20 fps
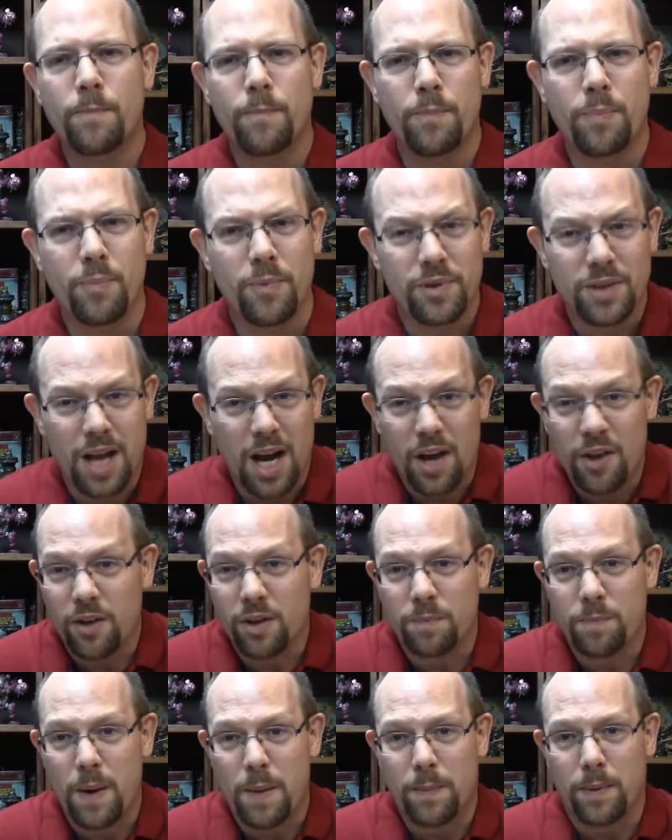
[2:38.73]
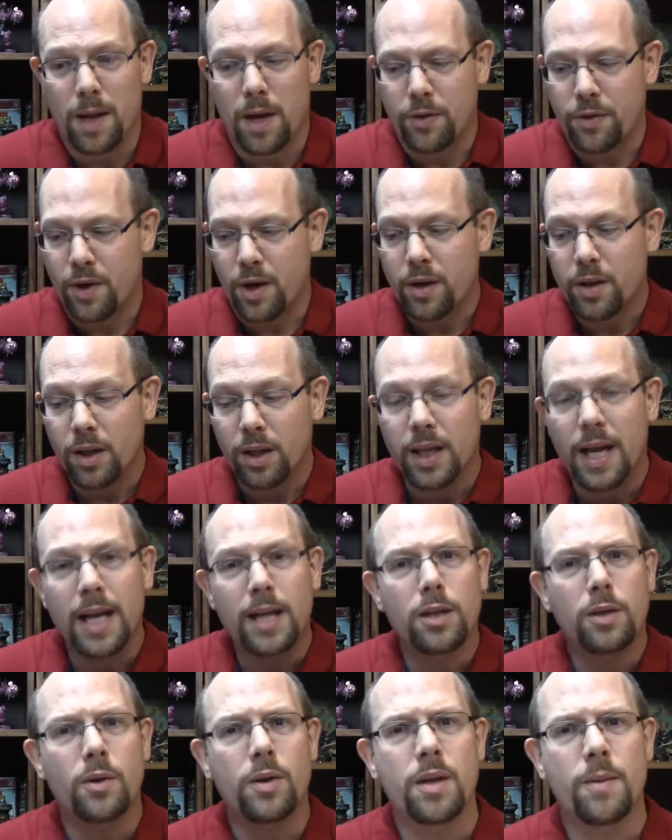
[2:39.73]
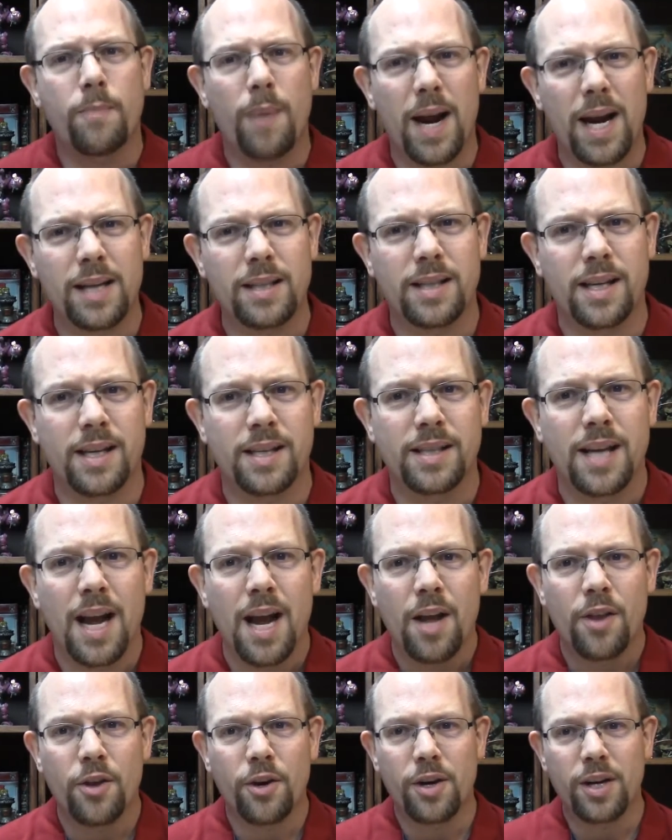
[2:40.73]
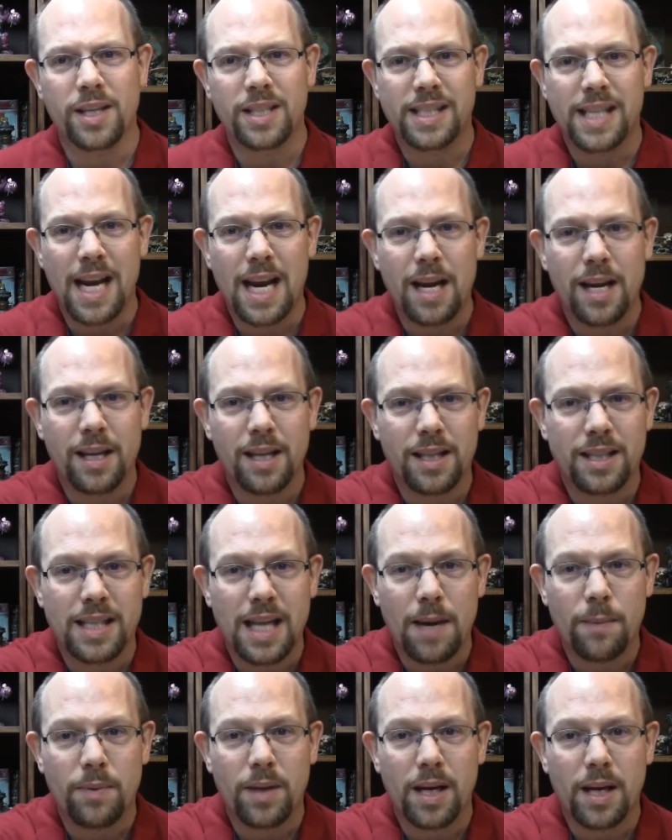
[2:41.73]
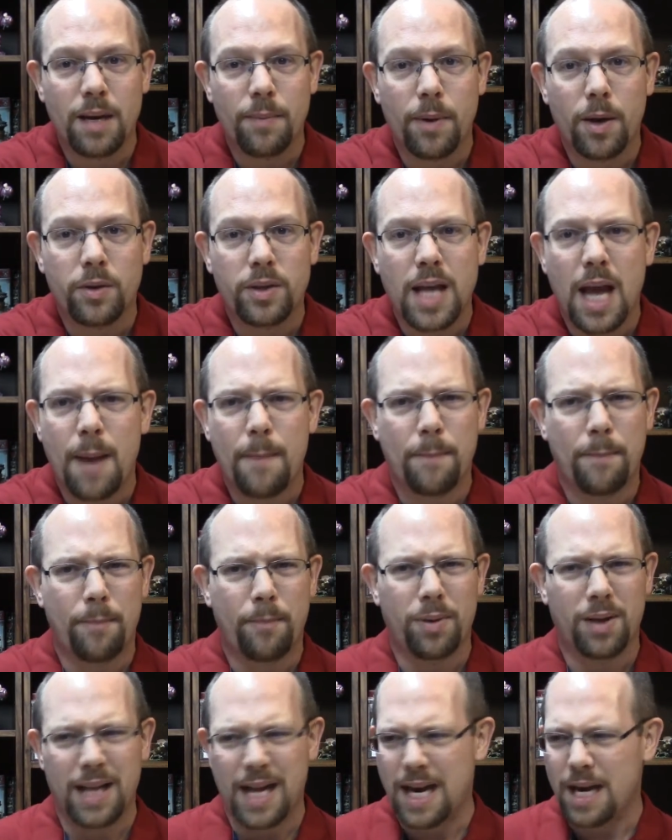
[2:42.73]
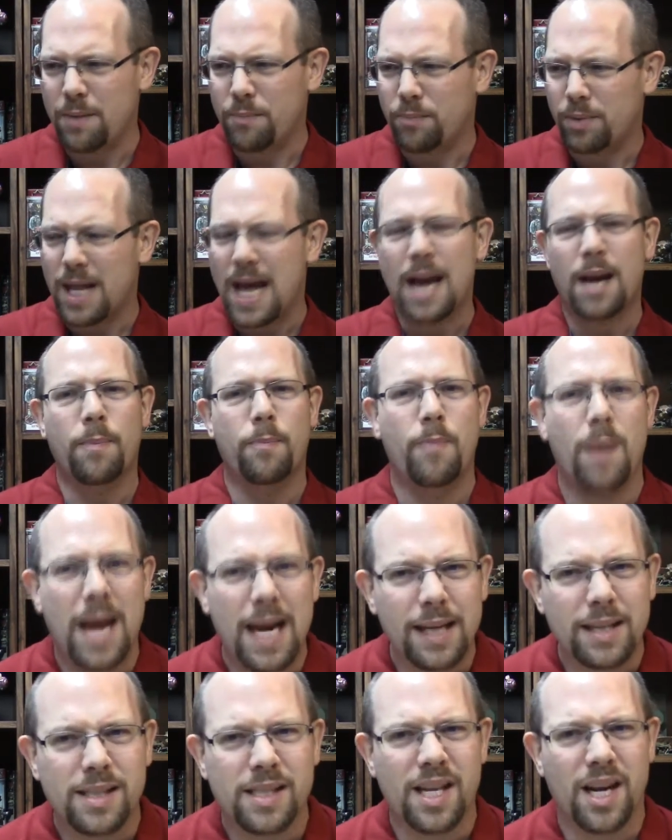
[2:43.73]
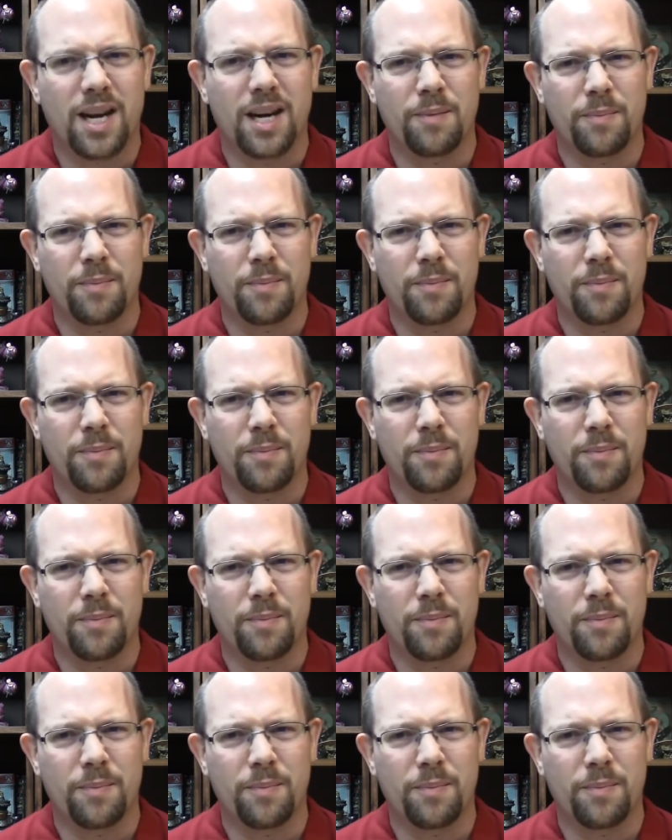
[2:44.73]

there's other people out there that like doing the bases that are saying the same thing about that plain black base there,